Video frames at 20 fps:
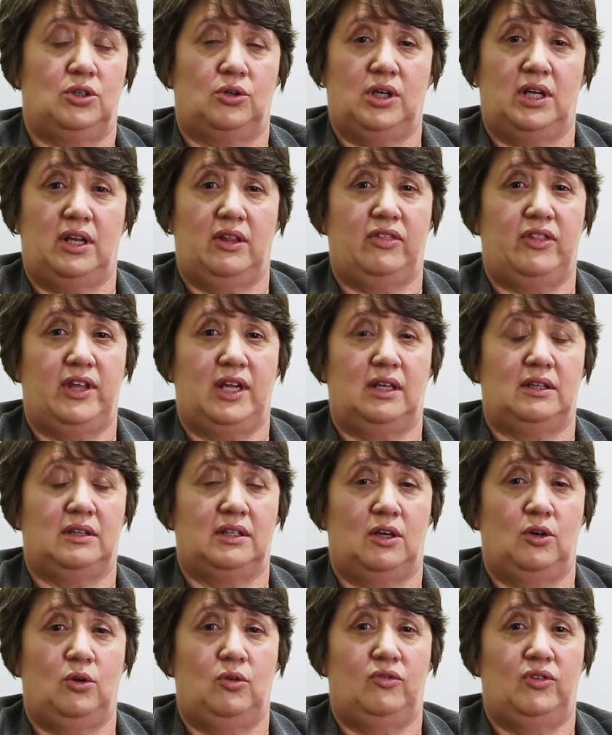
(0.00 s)
knocking things
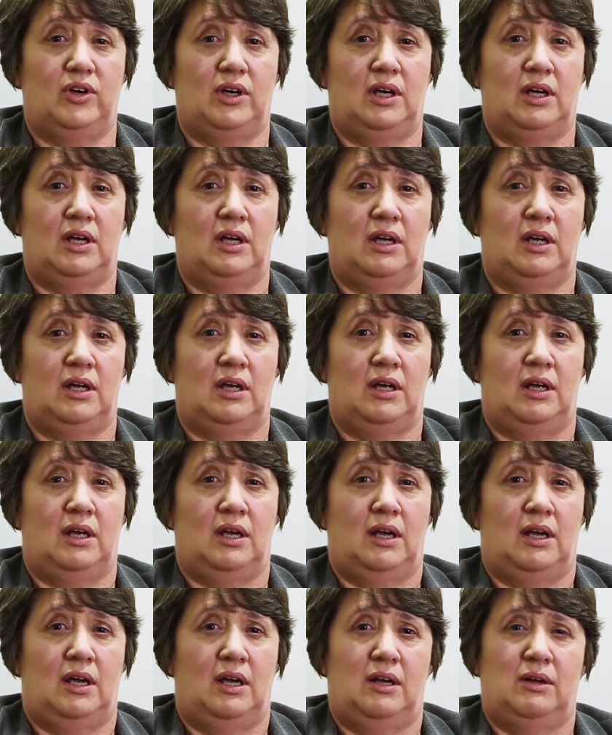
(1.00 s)
over,
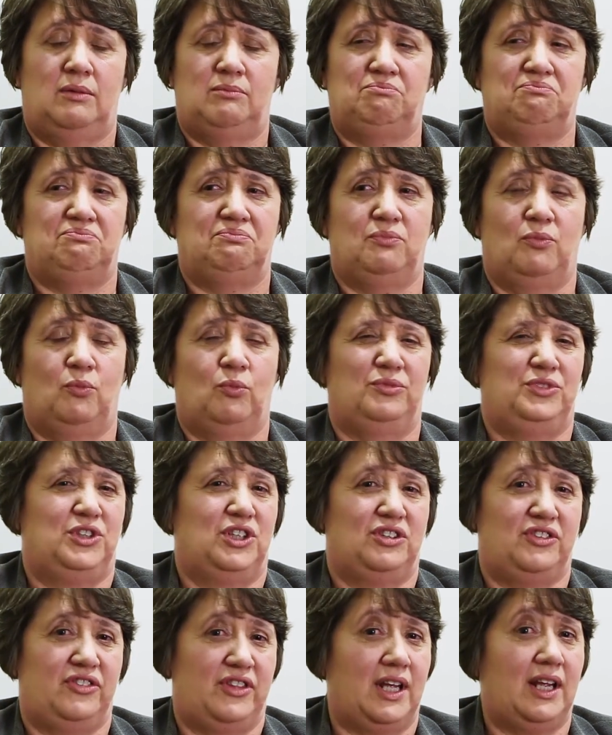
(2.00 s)

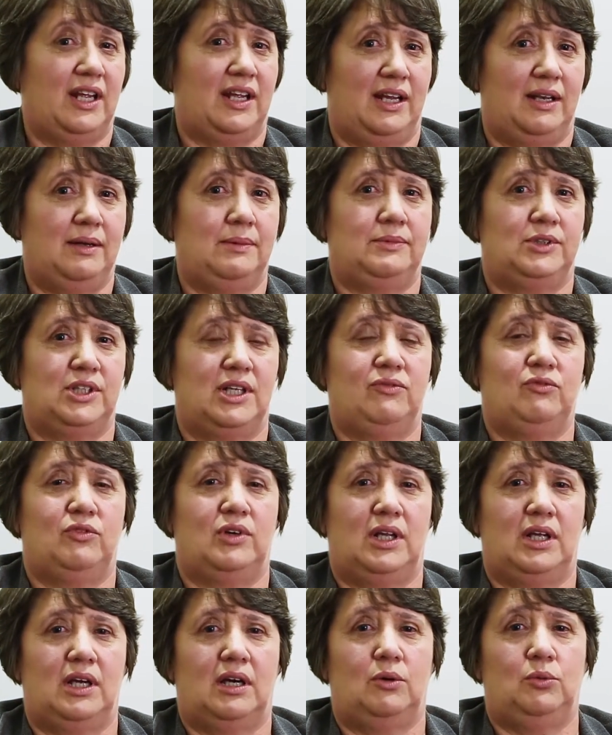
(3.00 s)
just thinking
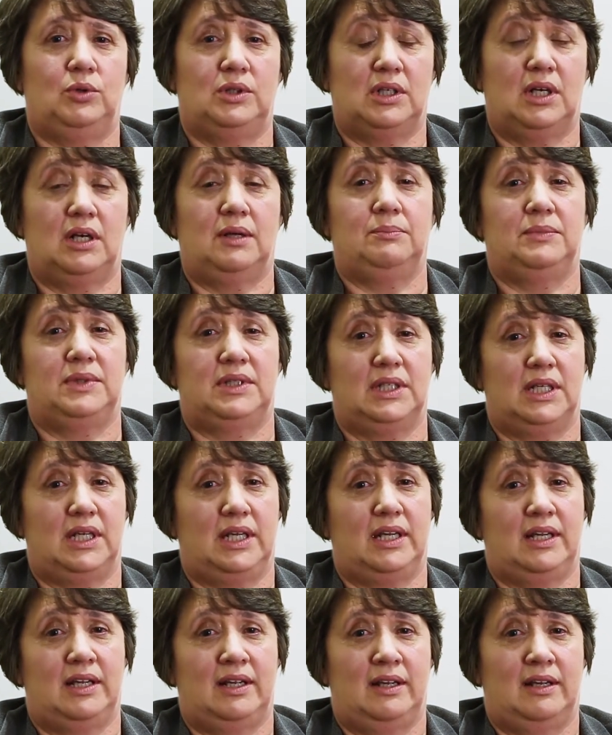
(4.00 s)
generally I was
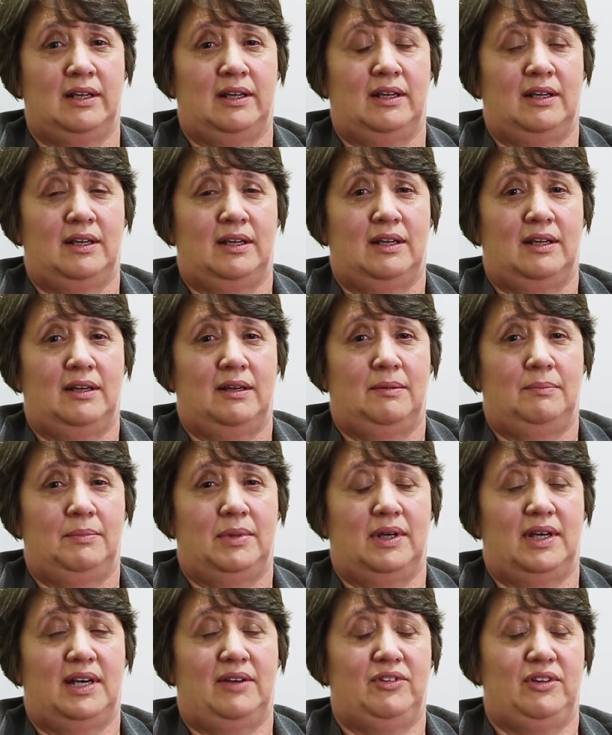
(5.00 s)
clumsy.
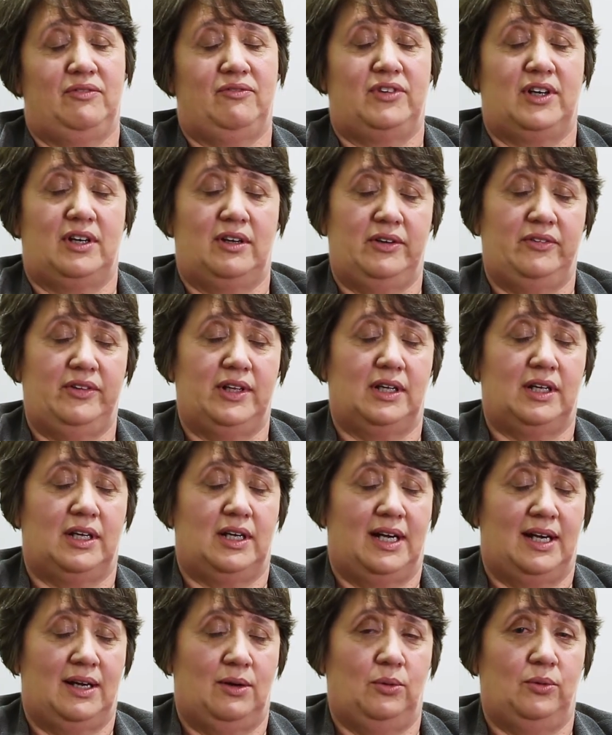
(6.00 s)
But having found
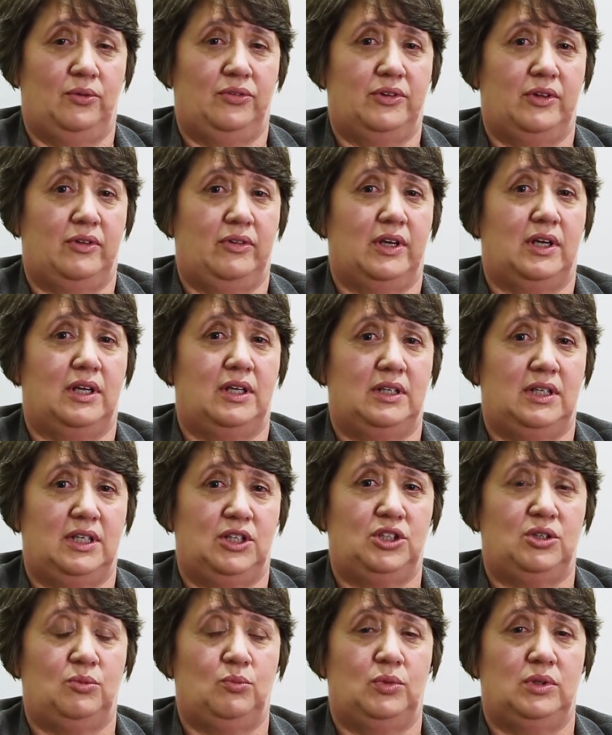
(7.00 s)
out that the
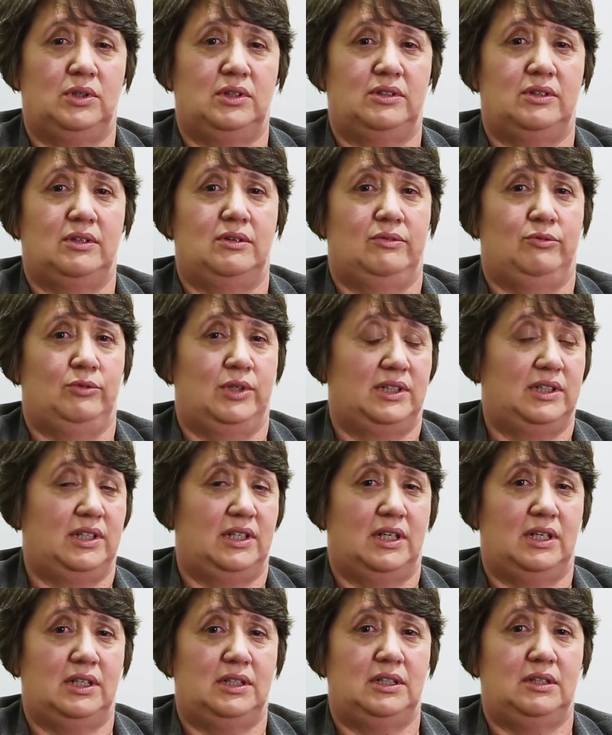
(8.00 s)
condition was
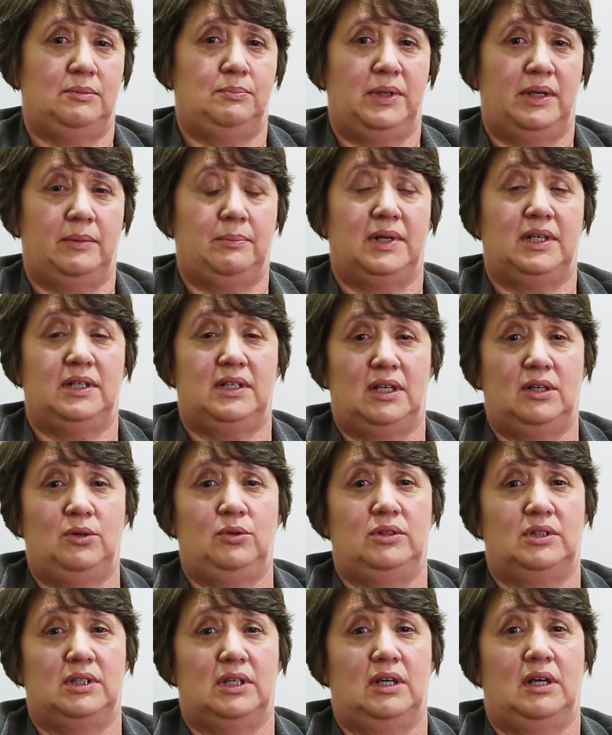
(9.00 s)
retinitis
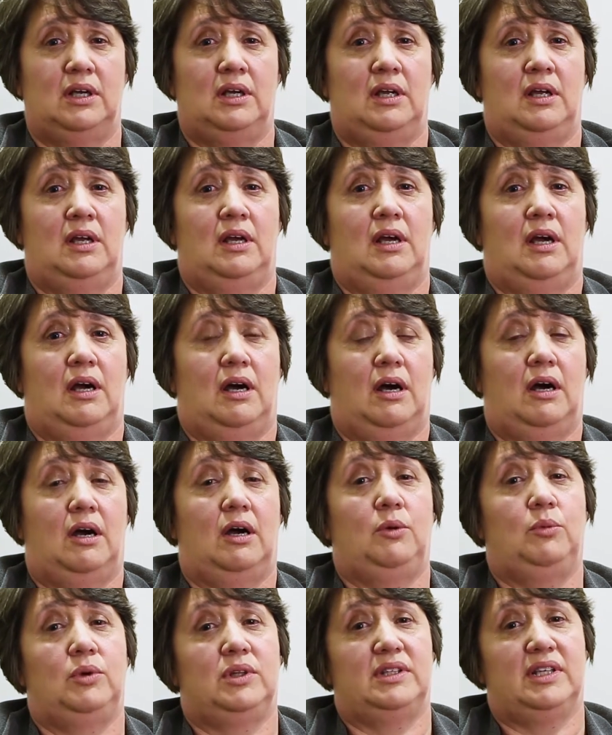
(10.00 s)
pigmentosa,
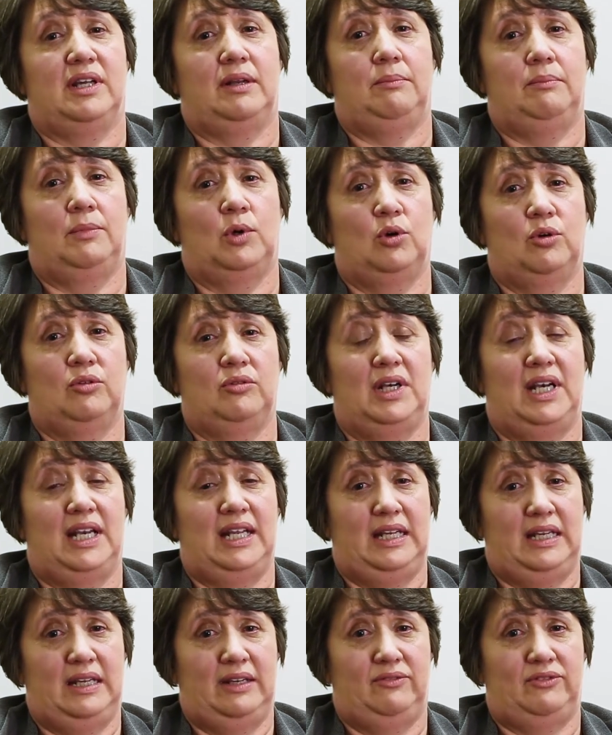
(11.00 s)
I was then more
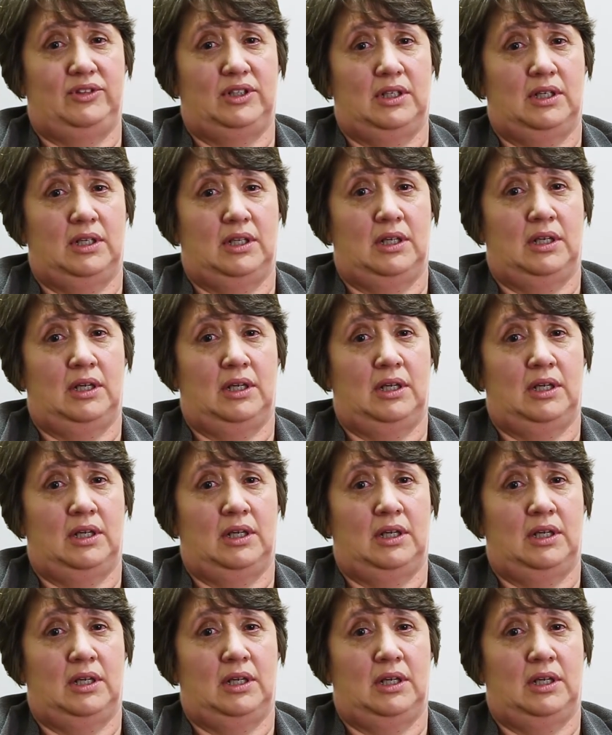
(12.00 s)
relieved,